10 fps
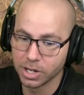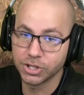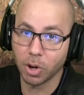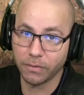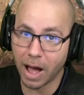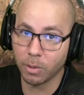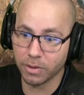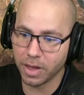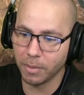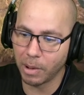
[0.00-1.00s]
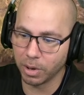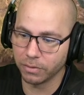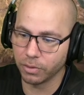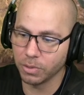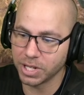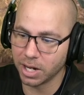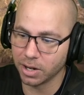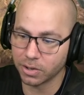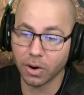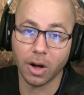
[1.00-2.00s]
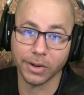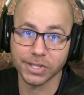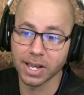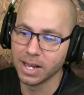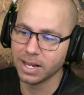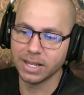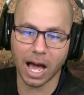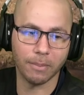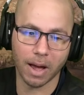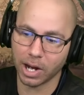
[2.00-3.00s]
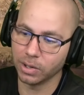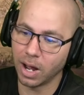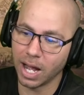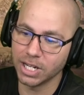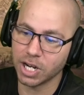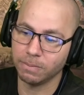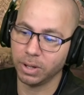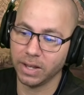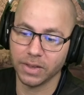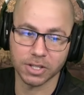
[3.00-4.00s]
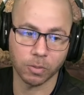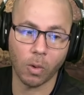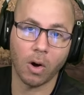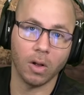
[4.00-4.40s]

So if I were them, I would have rotated across, gotten by a garage and played this wall.